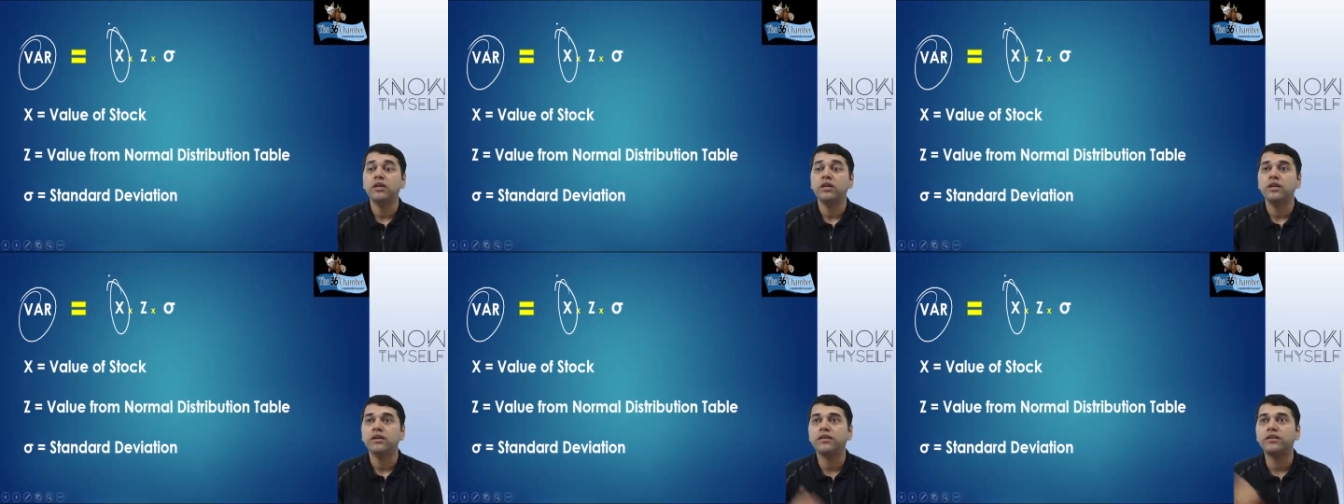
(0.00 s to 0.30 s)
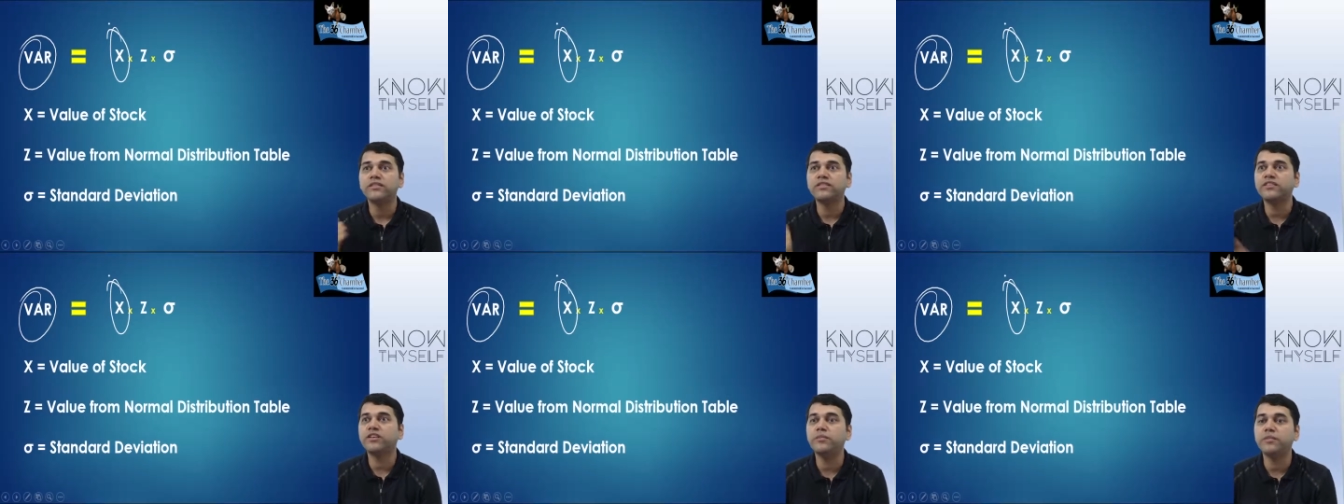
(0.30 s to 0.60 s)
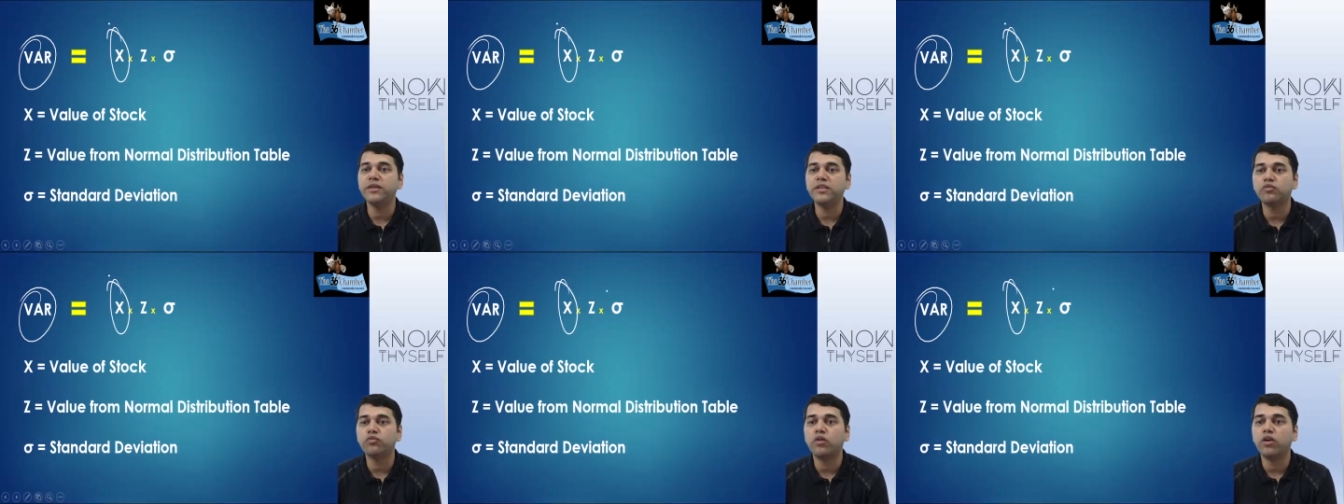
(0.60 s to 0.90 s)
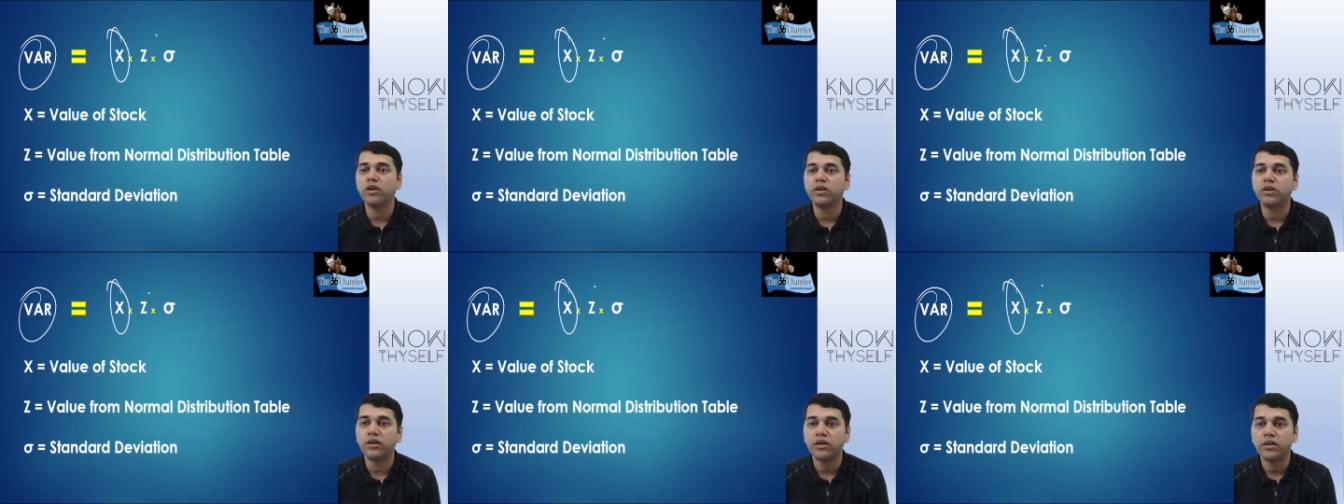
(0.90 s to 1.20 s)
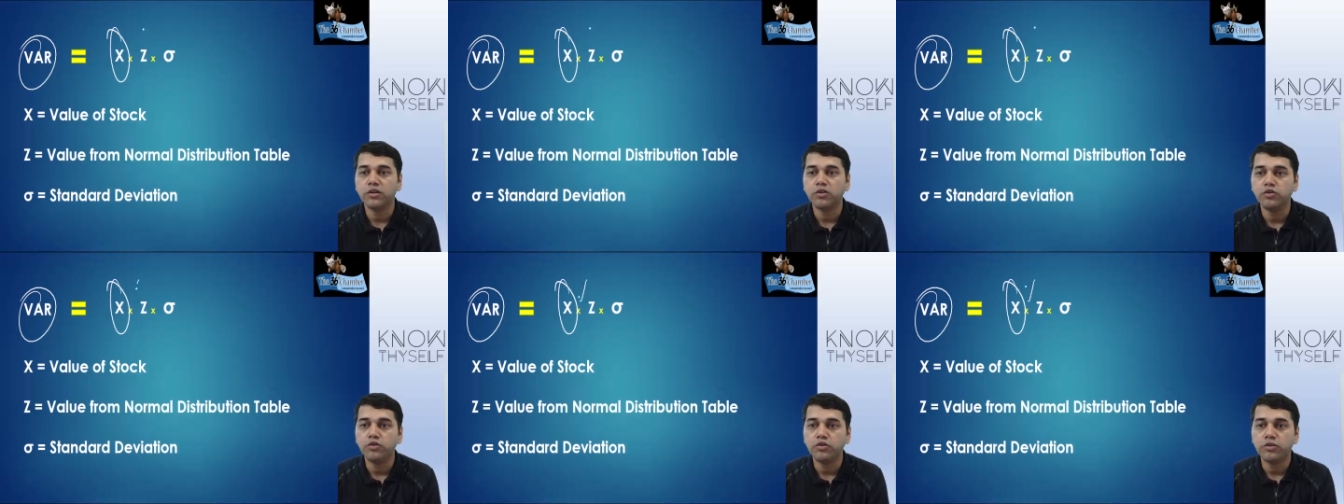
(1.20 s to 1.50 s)
Risk means what?
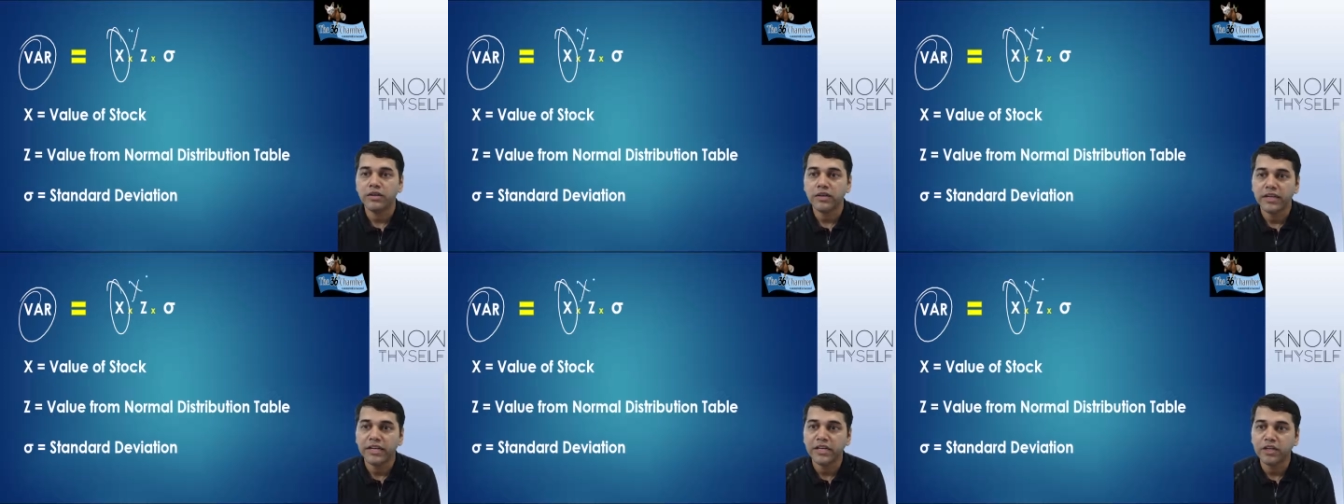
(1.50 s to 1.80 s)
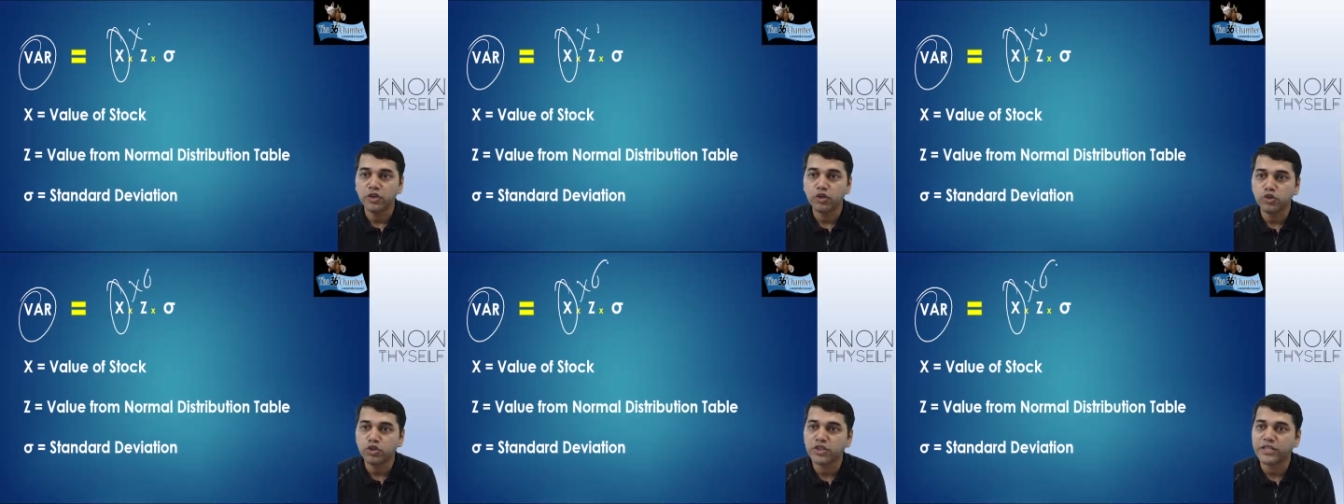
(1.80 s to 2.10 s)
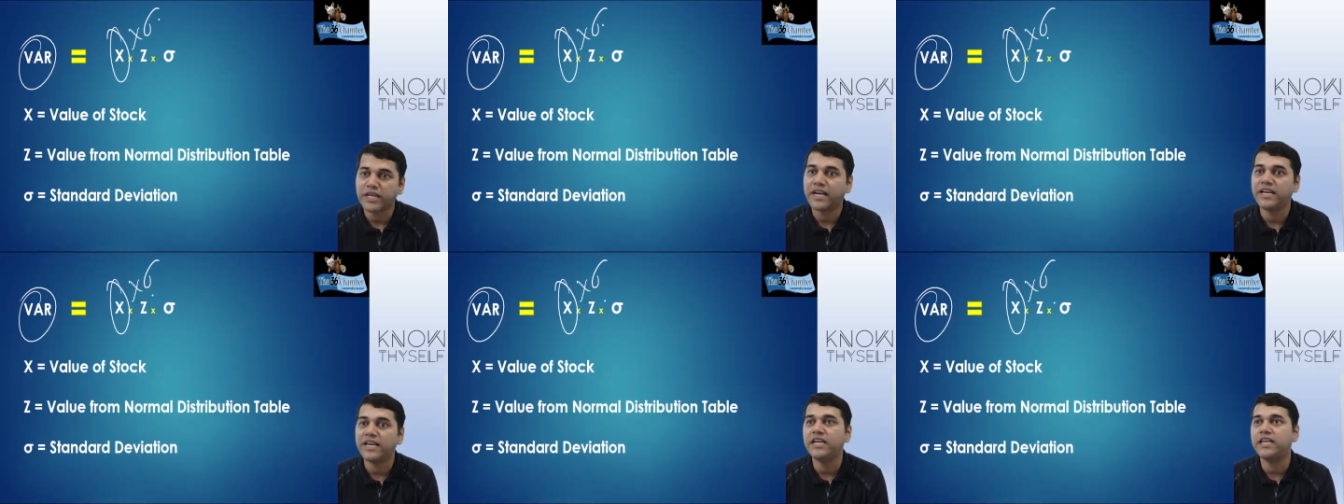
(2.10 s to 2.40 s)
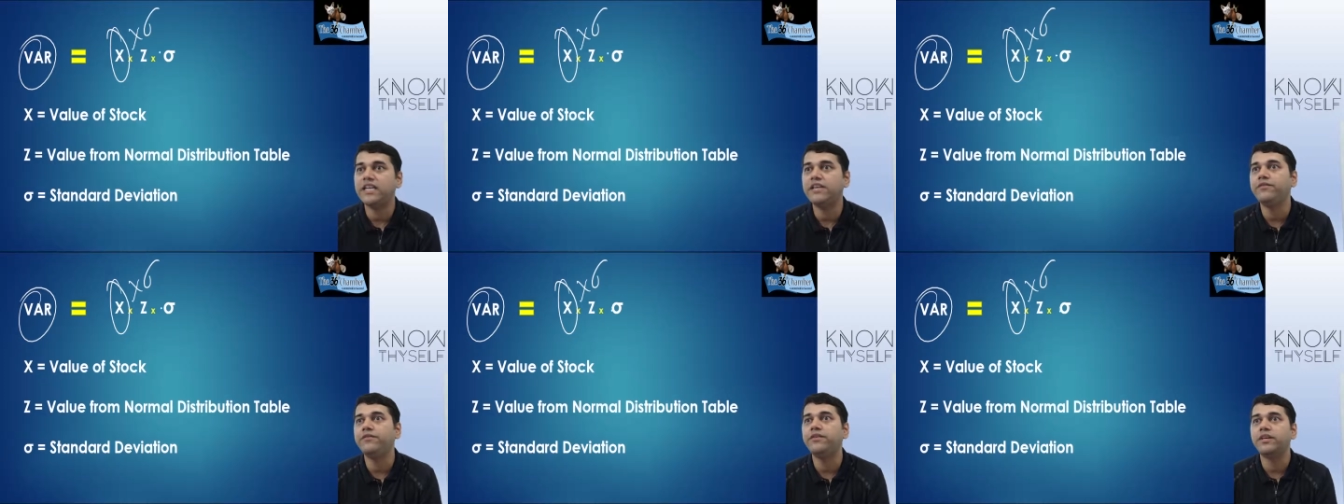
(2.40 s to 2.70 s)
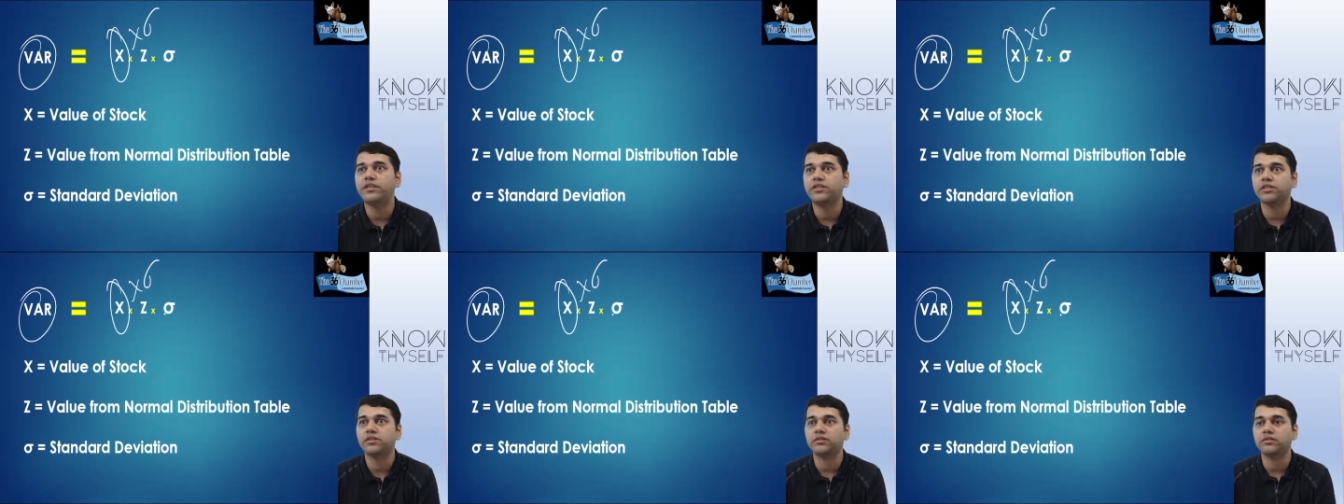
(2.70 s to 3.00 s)
Into standard
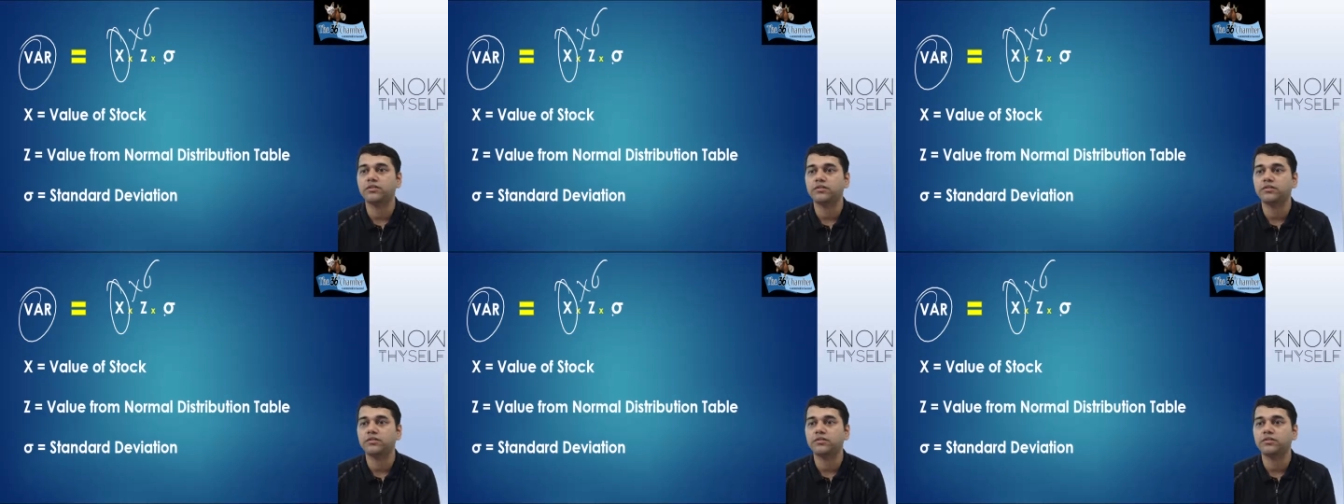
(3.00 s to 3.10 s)
deviation.